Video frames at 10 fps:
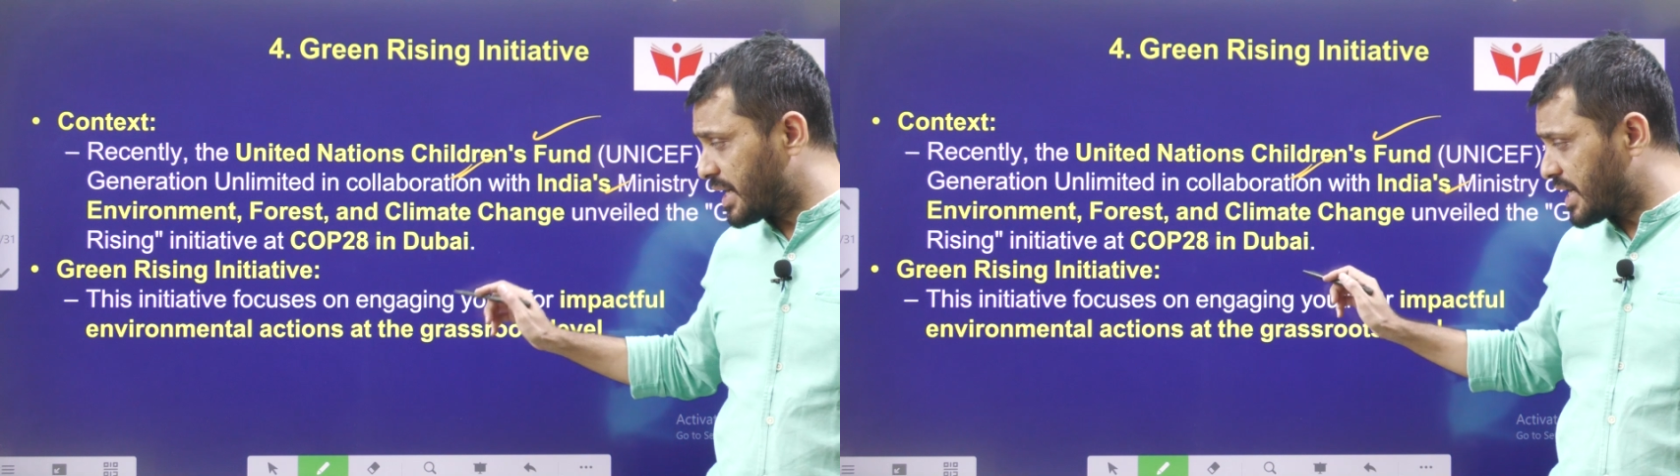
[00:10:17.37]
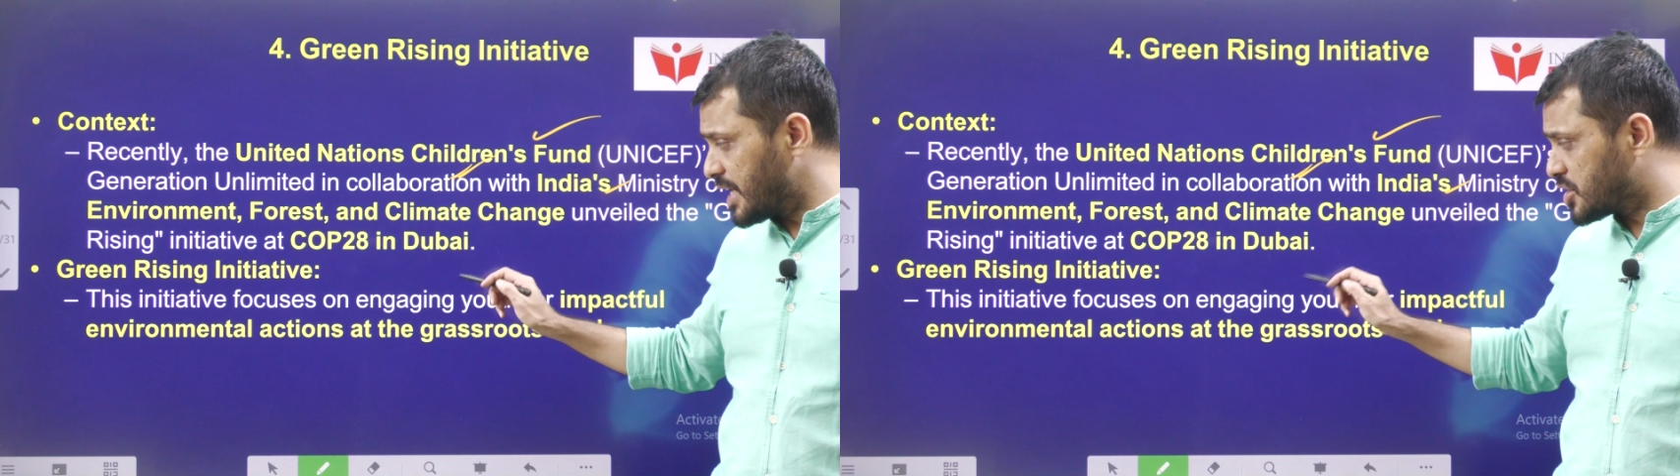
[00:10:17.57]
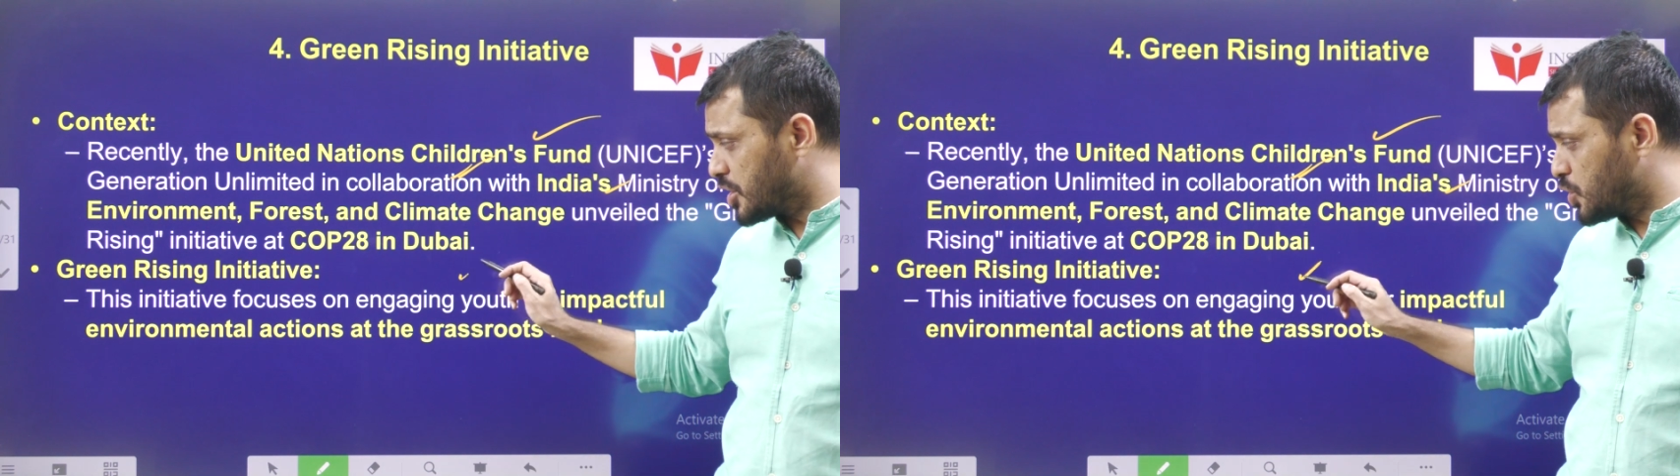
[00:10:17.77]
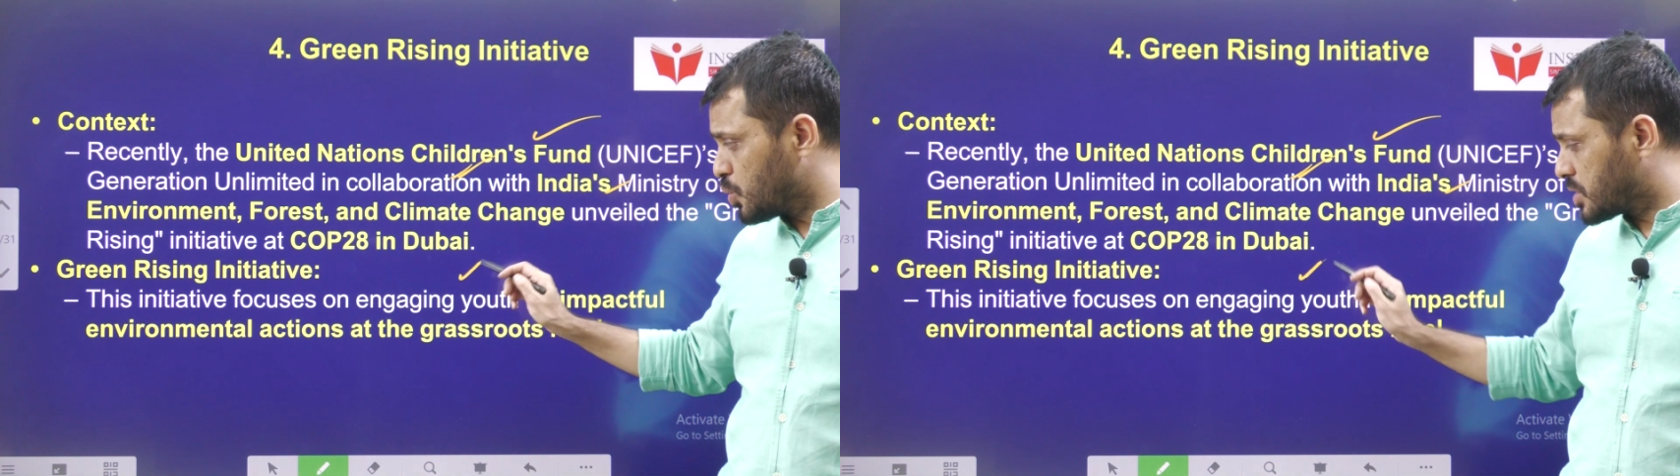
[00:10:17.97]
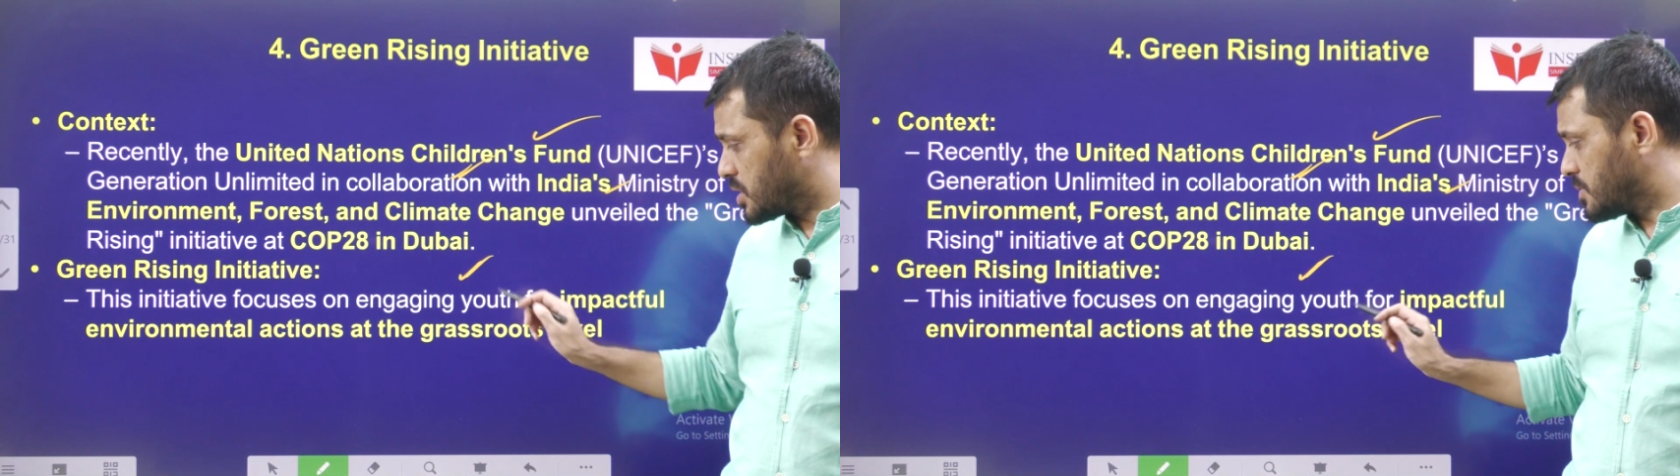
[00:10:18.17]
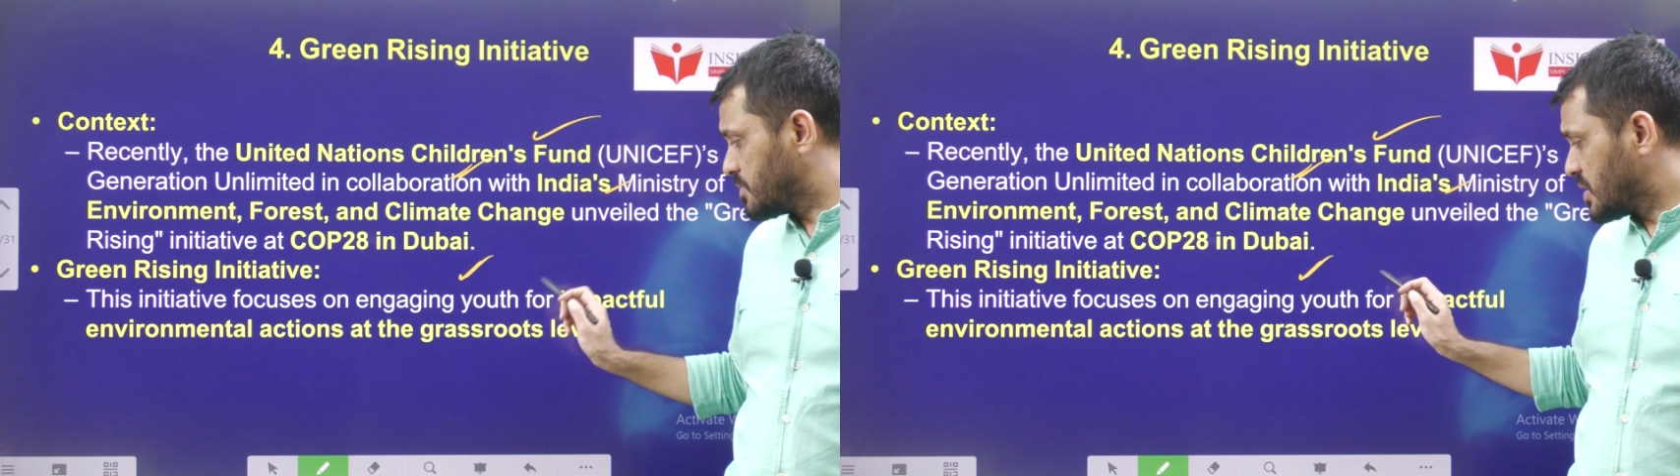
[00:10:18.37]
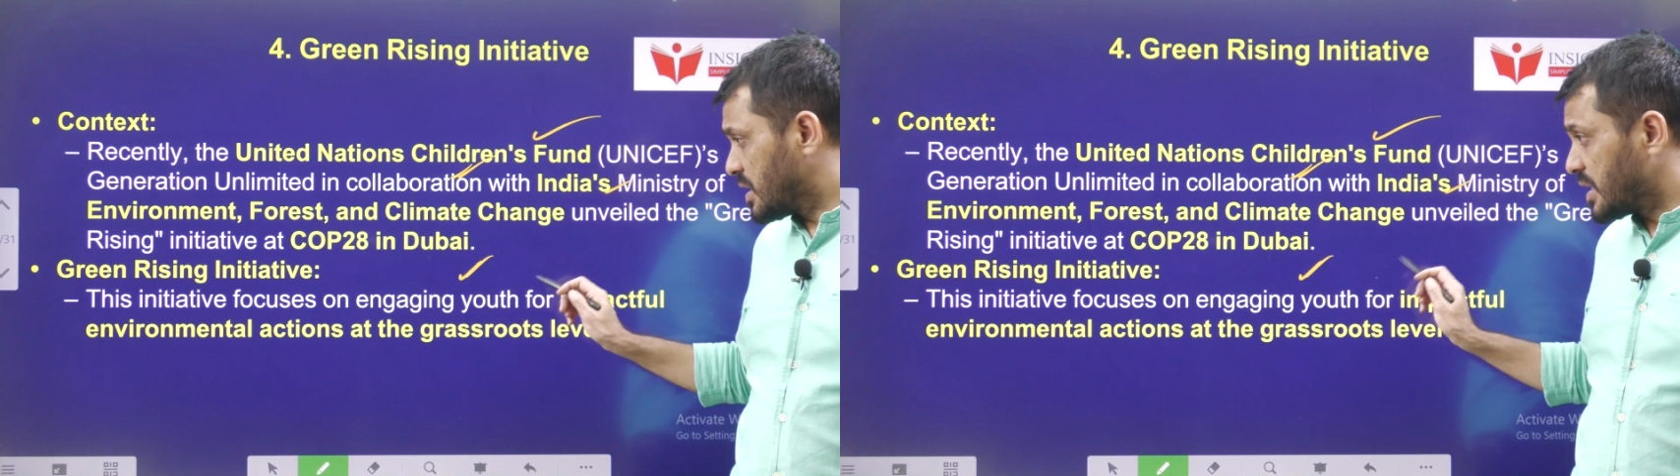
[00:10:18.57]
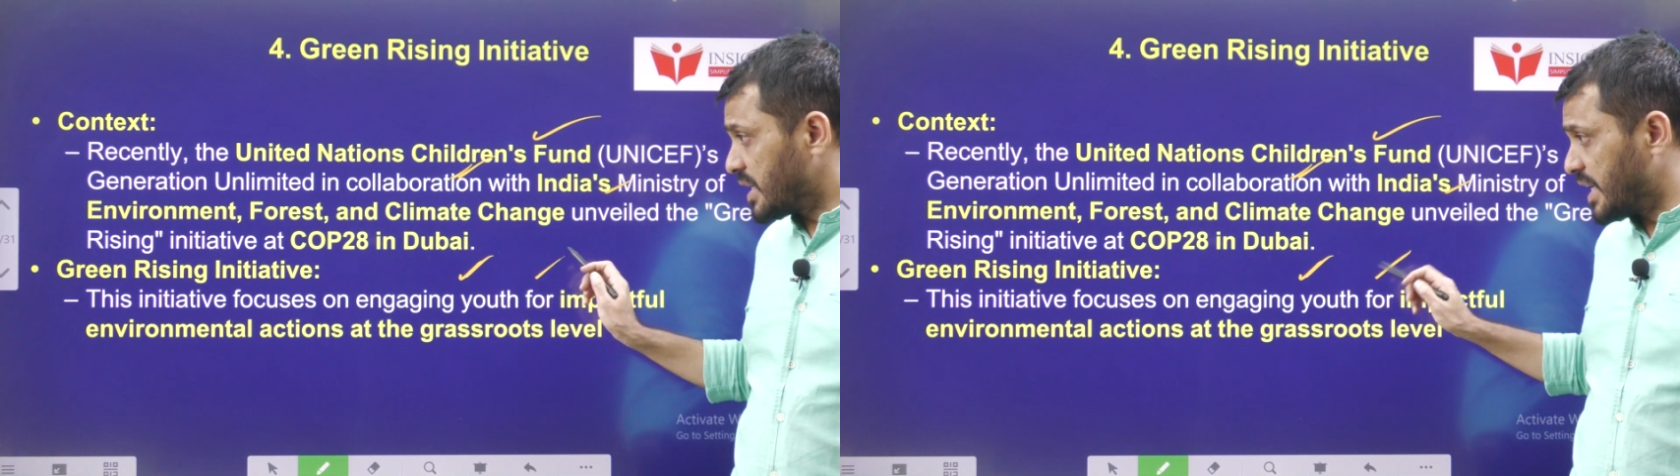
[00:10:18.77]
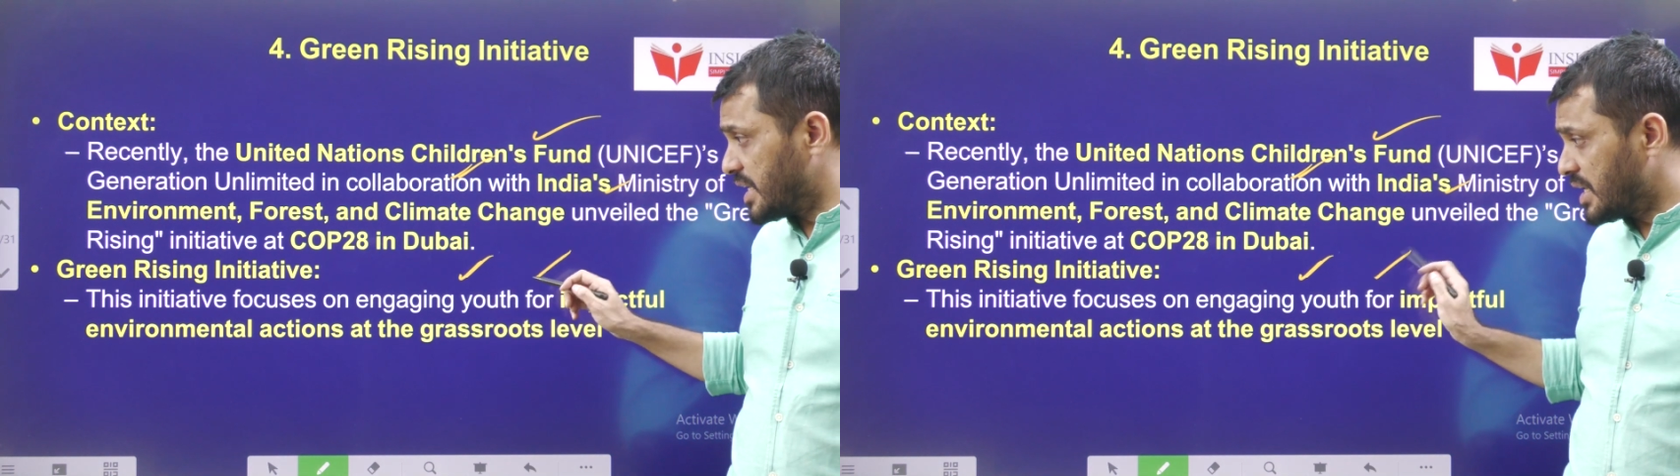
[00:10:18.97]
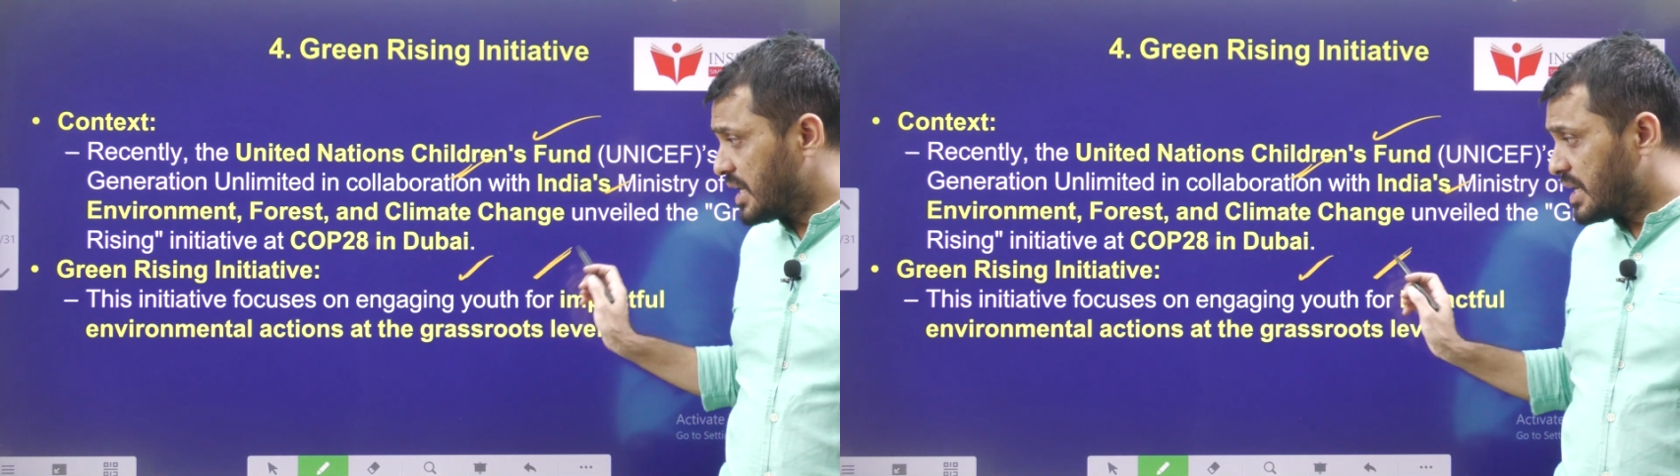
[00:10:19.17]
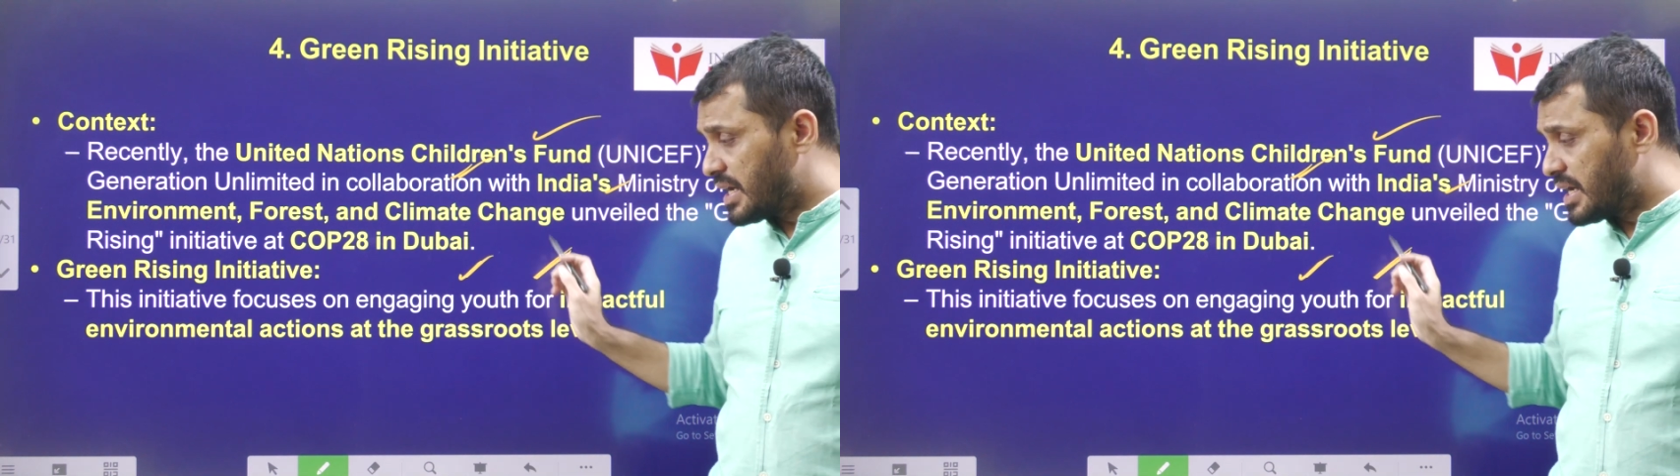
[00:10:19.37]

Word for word: encourage the youth in,